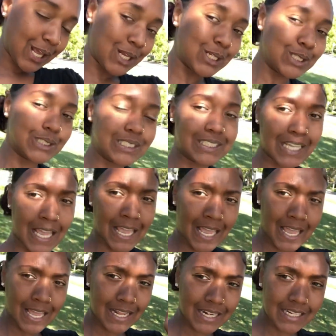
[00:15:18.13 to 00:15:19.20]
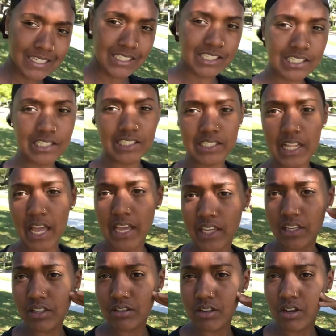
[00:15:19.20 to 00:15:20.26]
understand and just like,
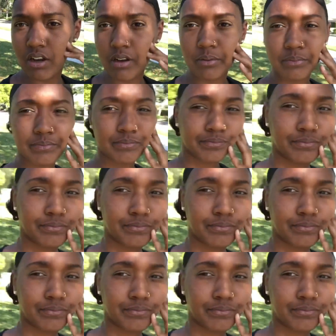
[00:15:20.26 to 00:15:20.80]
you know,